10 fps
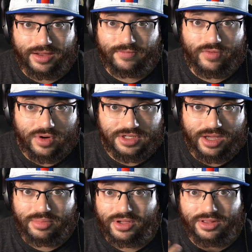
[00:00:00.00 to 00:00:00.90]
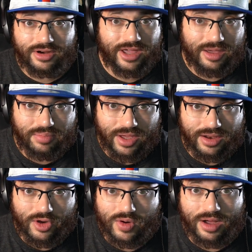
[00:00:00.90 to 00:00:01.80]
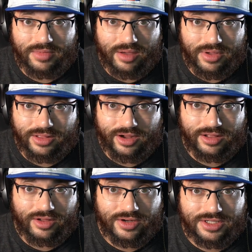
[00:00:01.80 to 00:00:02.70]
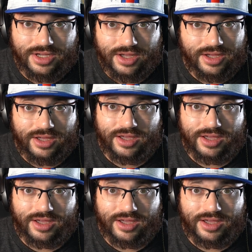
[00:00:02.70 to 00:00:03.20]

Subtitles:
and Forge not being there, campaign co-op not being there at launch,